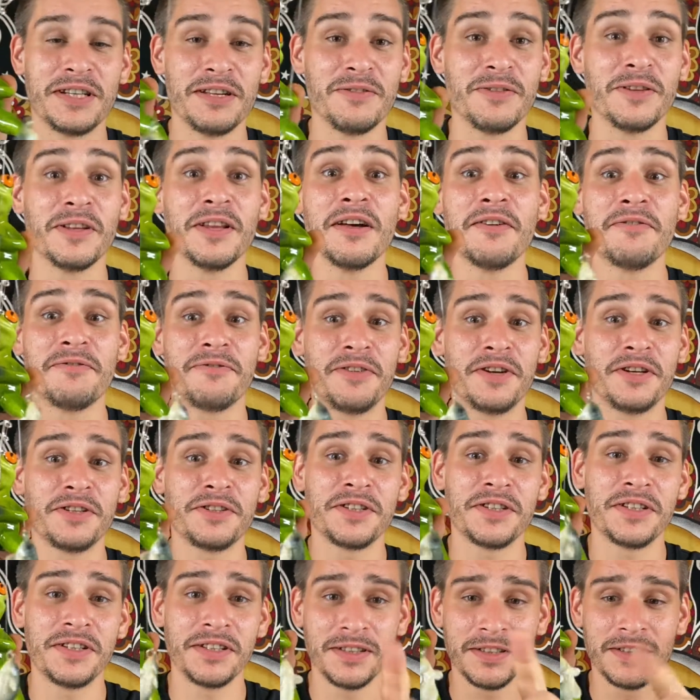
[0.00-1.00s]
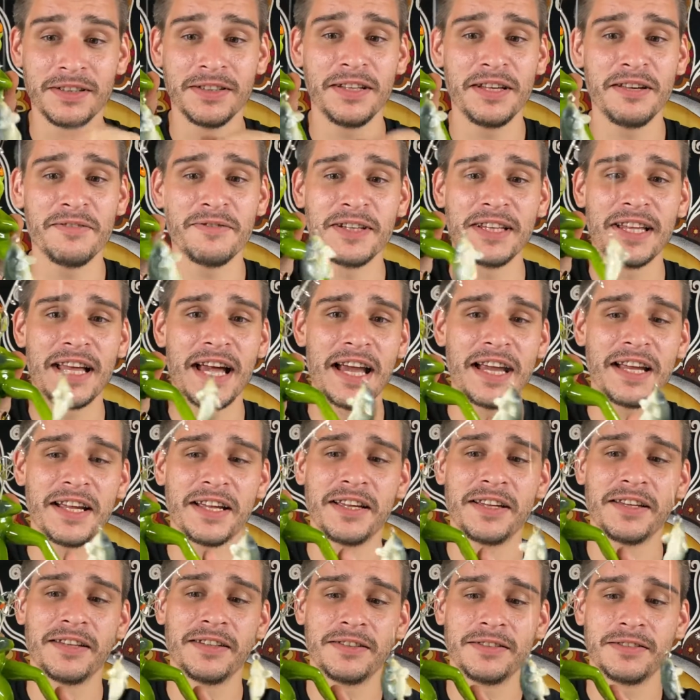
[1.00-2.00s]
If you love fishing, leave a
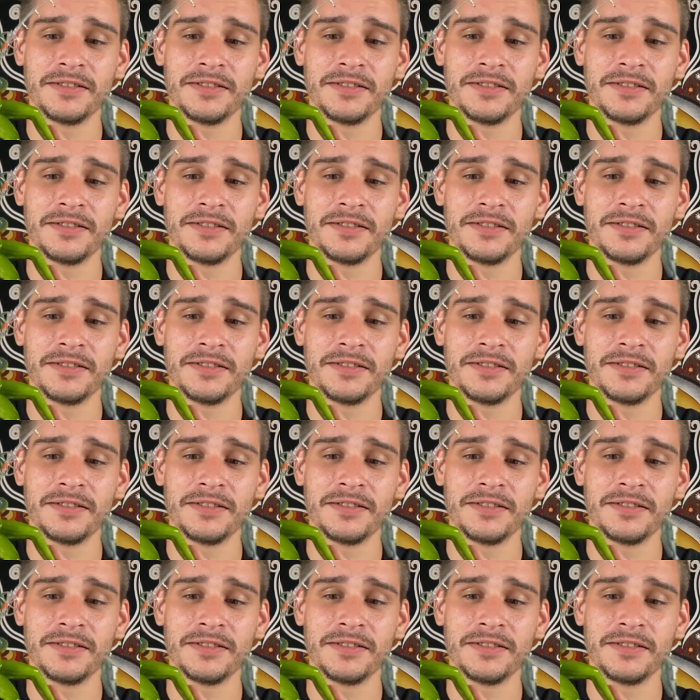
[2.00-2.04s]
like.